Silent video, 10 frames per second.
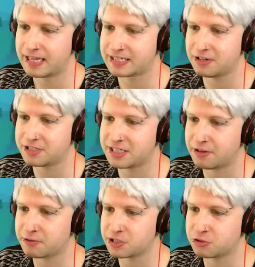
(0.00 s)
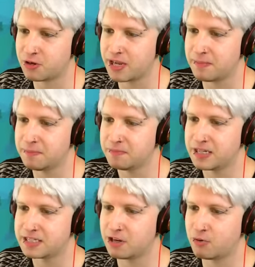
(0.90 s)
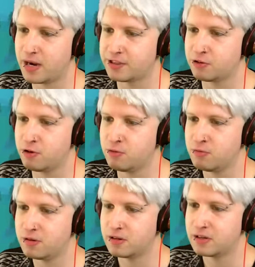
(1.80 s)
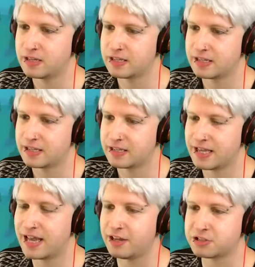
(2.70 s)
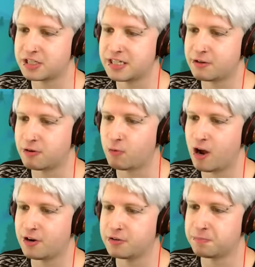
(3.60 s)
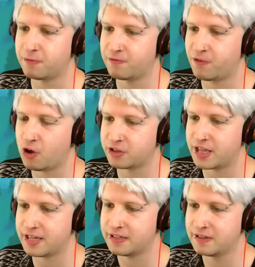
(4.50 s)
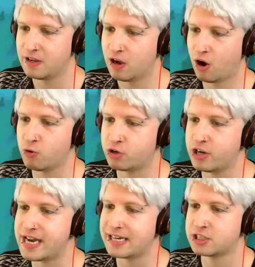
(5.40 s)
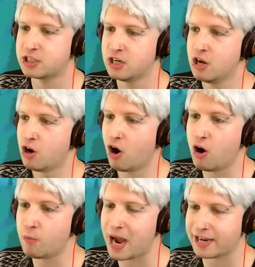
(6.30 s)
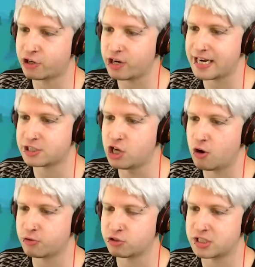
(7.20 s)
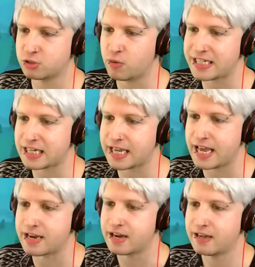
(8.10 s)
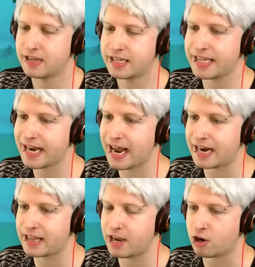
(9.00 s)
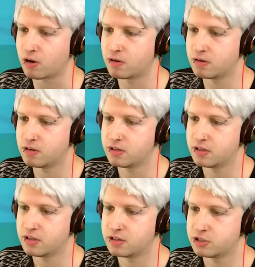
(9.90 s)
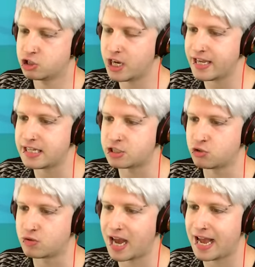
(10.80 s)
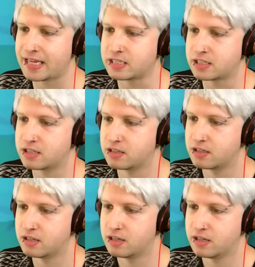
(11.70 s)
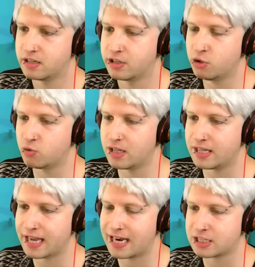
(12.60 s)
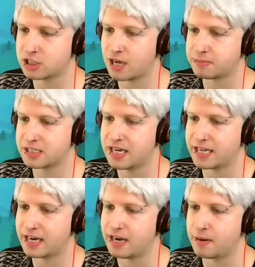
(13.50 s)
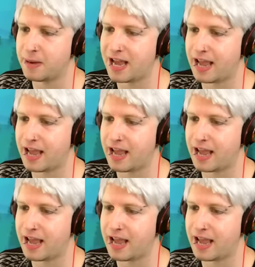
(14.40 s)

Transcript: Is there a secret stream? Is there a way through? Yeah, there's a secret waterfall thing. Oh, goodness. Oh, my goodness. No, they're squeezing in. Get out of there. Jeez, you guys. You really got to stop sneaking into my